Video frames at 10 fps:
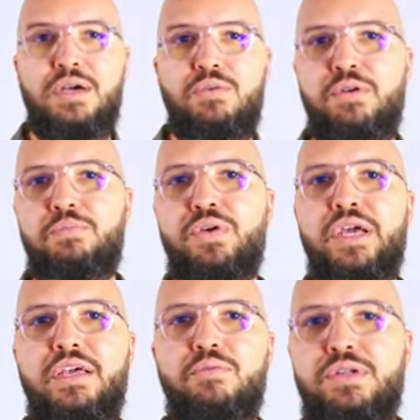We
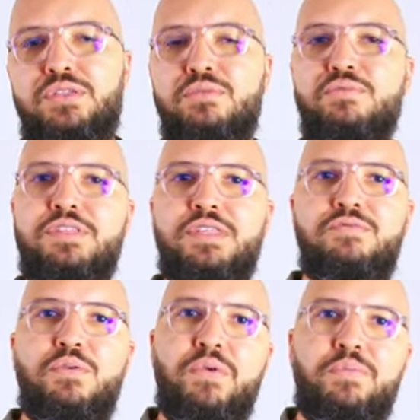pray and we don't receive
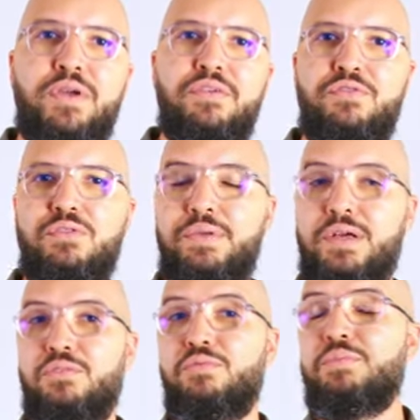what we pray for
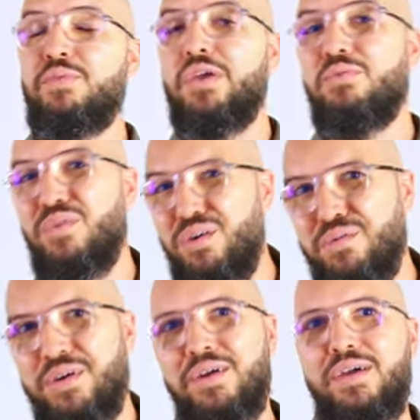because we pray
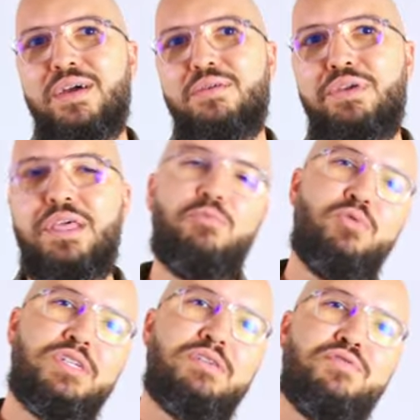wrong. We keep
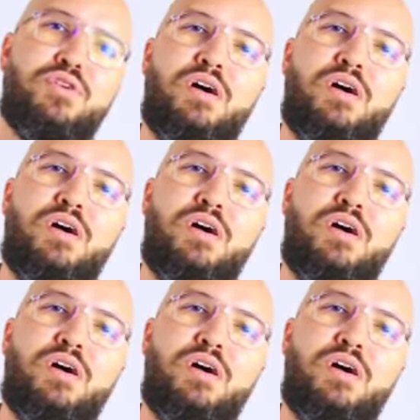wishing for our